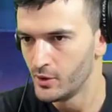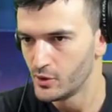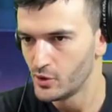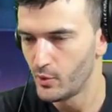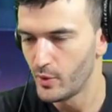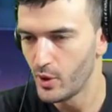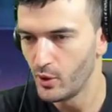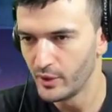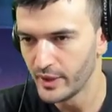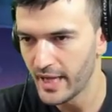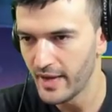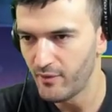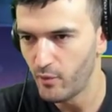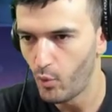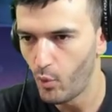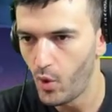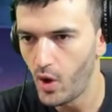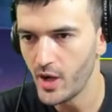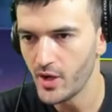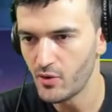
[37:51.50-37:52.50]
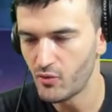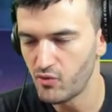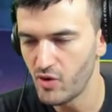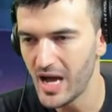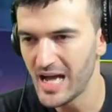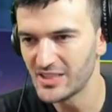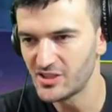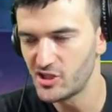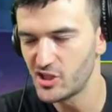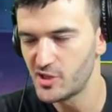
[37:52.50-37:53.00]
we only have 1
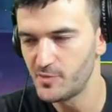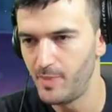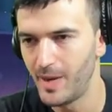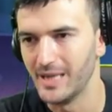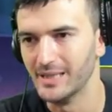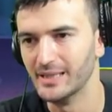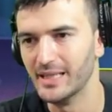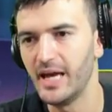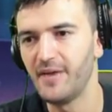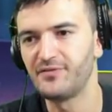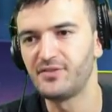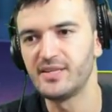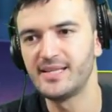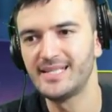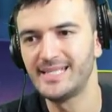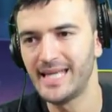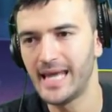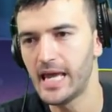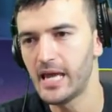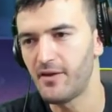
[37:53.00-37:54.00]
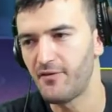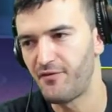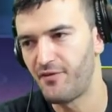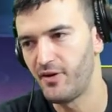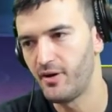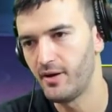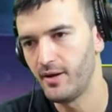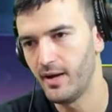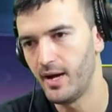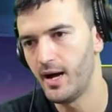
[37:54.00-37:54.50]
roster spot left to save.
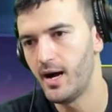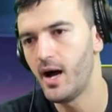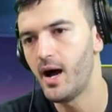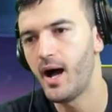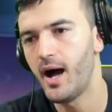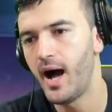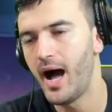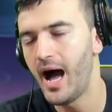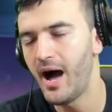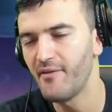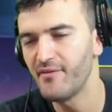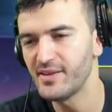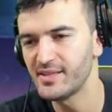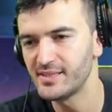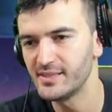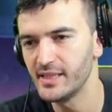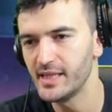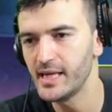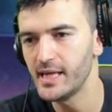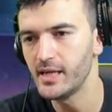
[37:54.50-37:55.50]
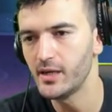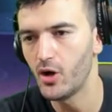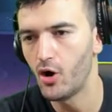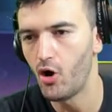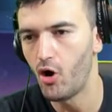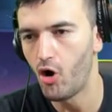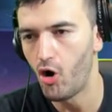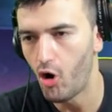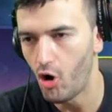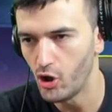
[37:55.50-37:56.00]
Obviously,
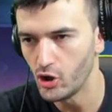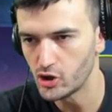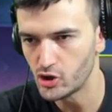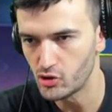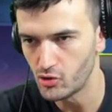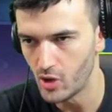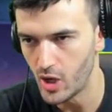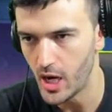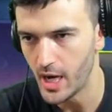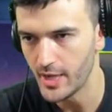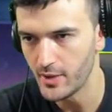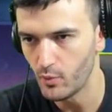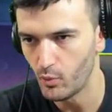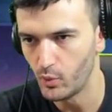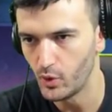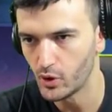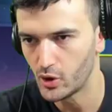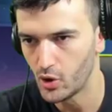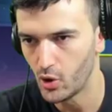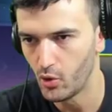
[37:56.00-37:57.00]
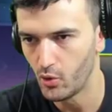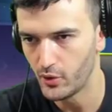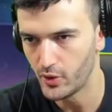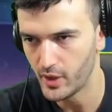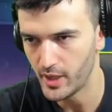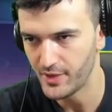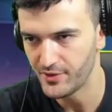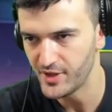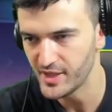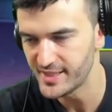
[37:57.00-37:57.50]
Ultron will go
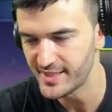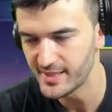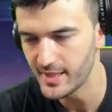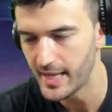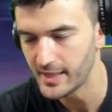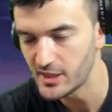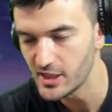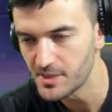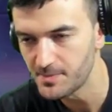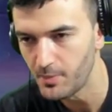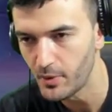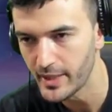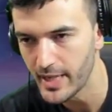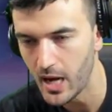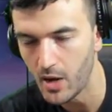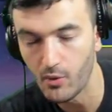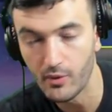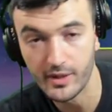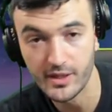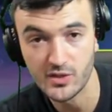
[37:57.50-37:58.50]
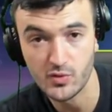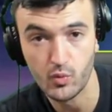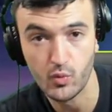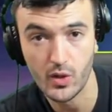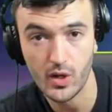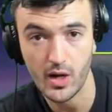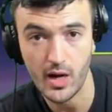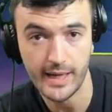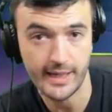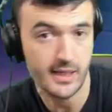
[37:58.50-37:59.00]
there, and this is at this point now is
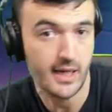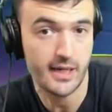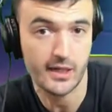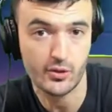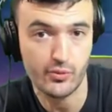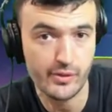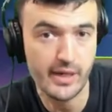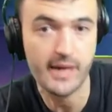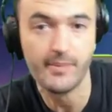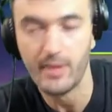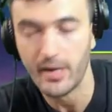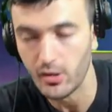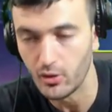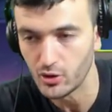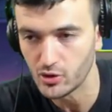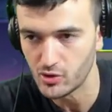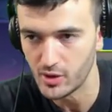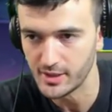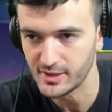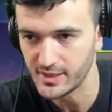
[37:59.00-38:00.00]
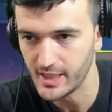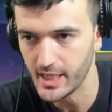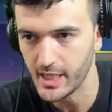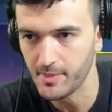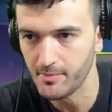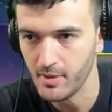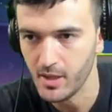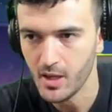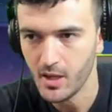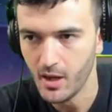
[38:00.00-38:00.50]
where I kind of create my Ultron
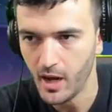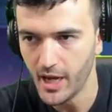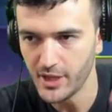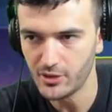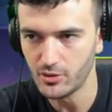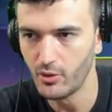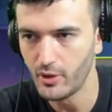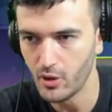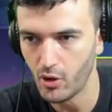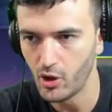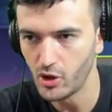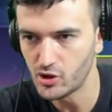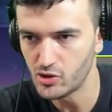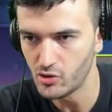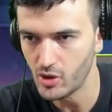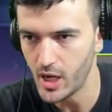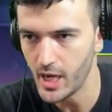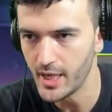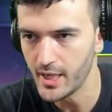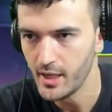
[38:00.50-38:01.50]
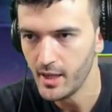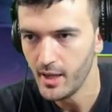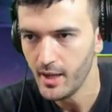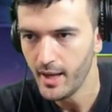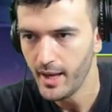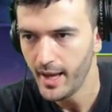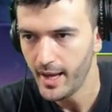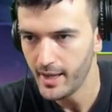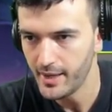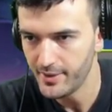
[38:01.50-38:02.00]
team. I throw in Ultron,
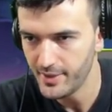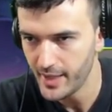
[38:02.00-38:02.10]
and